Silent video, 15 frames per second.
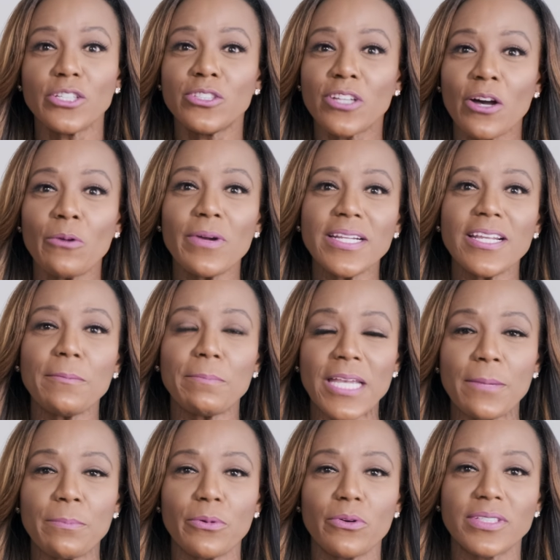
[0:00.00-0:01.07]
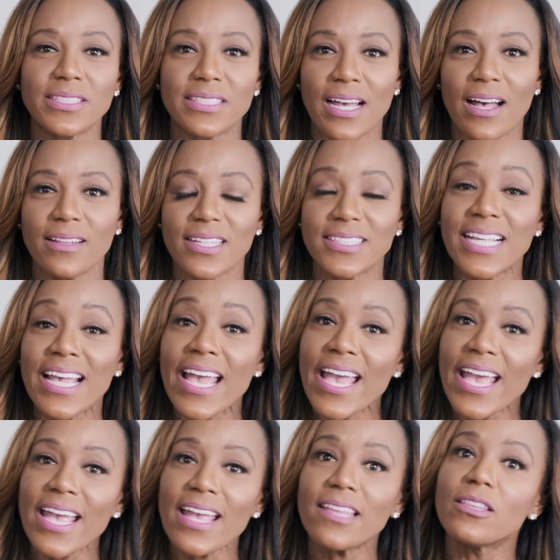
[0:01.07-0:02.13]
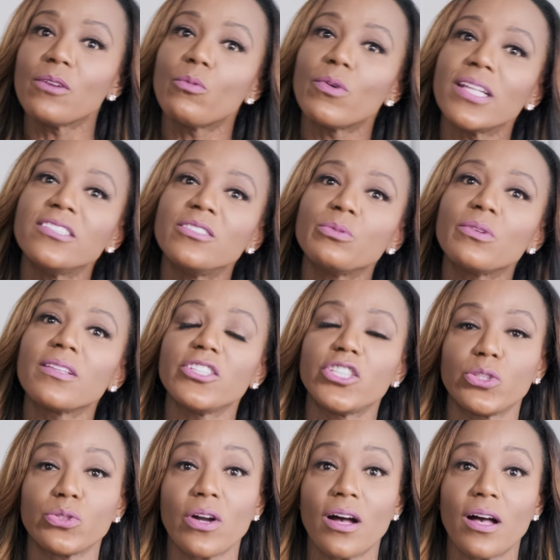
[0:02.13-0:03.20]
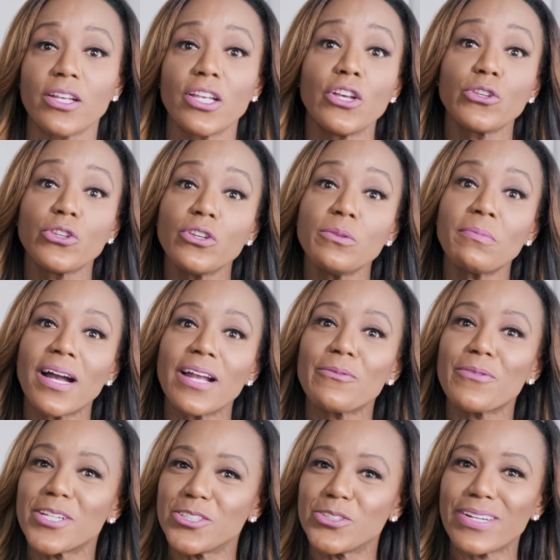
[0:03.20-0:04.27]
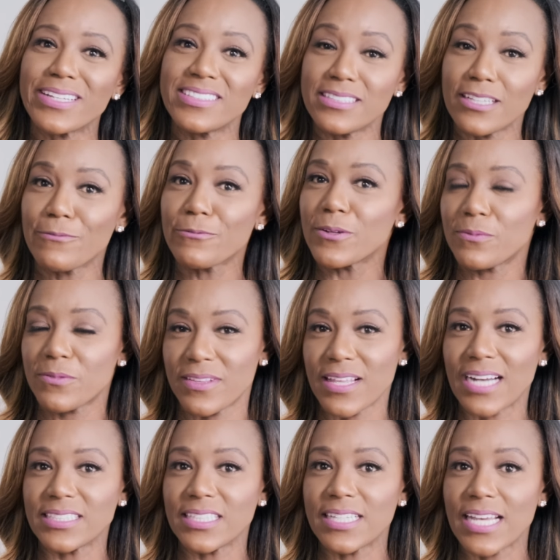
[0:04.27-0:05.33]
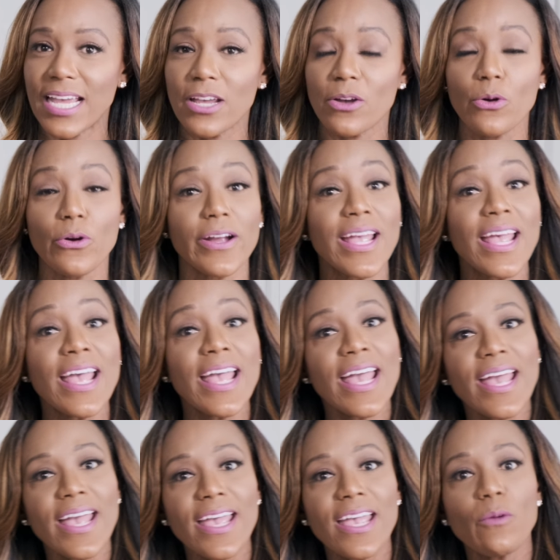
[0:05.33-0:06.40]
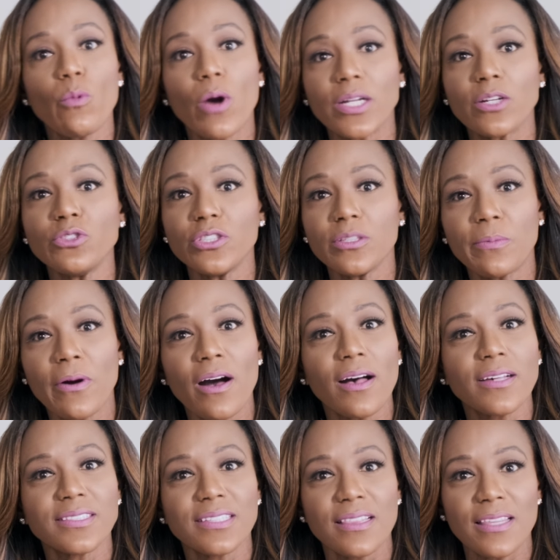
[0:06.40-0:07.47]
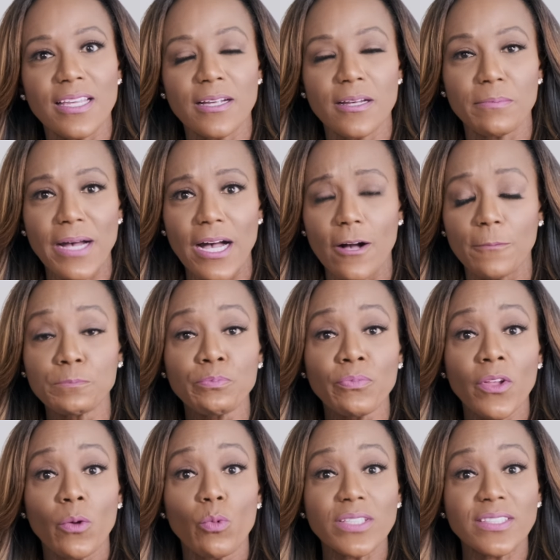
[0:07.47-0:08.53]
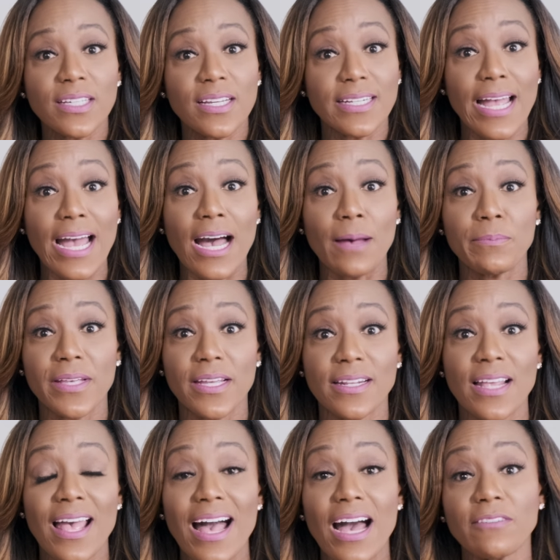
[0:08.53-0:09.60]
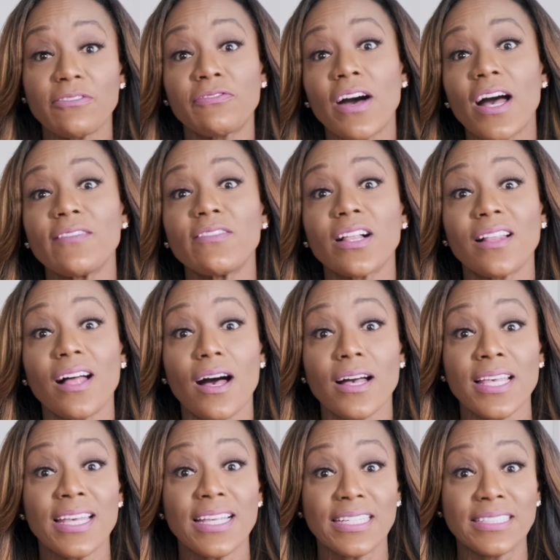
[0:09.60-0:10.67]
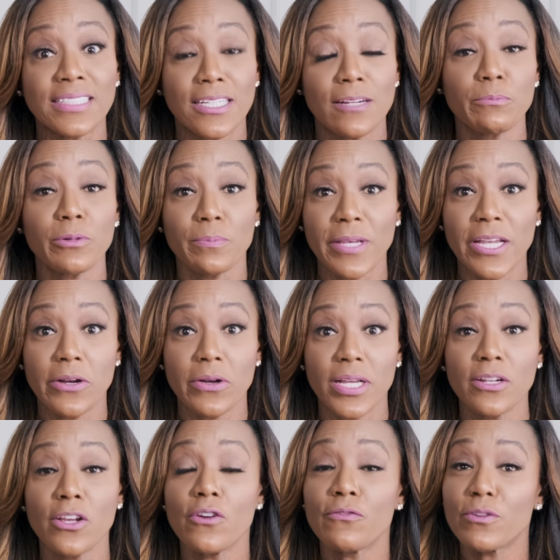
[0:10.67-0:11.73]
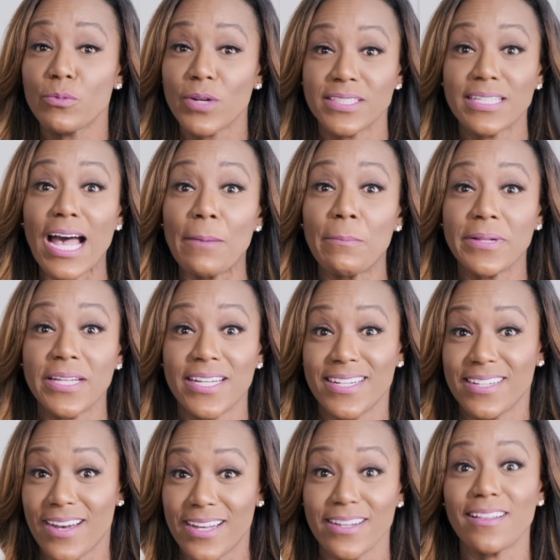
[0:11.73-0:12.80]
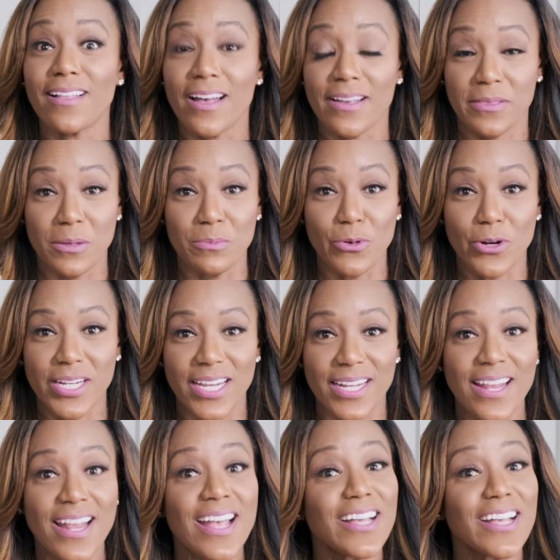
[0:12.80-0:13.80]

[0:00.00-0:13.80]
Don't we need people to tell us, hey, the wind's really strong, you might want to dress different for that today? Or, hey, why don't you pause and think about what's going to happen at 5 o'clock instead of preparing for what's happening at 9 o'clock in the morning?